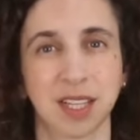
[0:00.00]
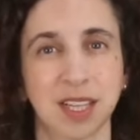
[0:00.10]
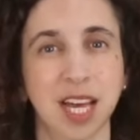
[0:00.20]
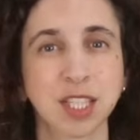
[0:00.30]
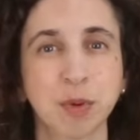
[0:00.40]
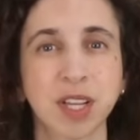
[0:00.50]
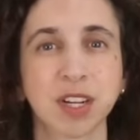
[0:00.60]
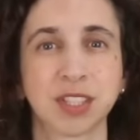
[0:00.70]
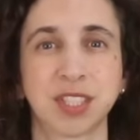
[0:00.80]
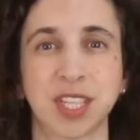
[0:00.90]
That's why
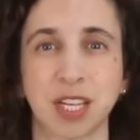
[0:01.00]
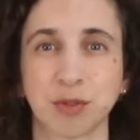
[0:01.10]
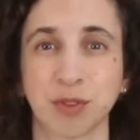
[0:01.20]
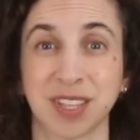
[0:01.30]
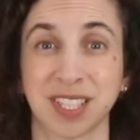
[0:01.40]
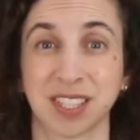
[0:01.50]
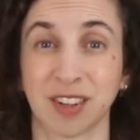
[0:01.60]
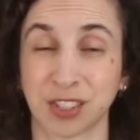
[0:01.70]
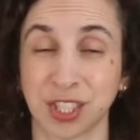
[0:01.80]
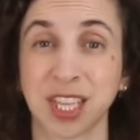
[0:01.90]
they're central this,
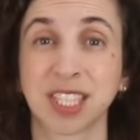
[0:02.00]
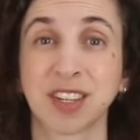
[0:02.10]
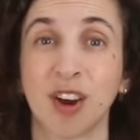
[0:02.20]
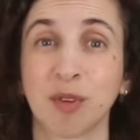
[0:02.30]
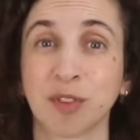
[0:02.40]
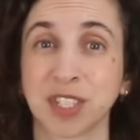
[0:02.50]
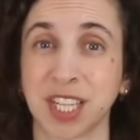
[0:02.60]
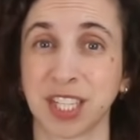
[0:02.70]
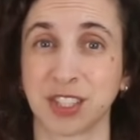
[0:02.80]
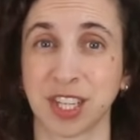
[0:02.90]
to this
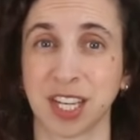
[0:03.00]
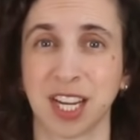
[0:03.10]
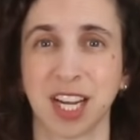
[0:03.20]
conversation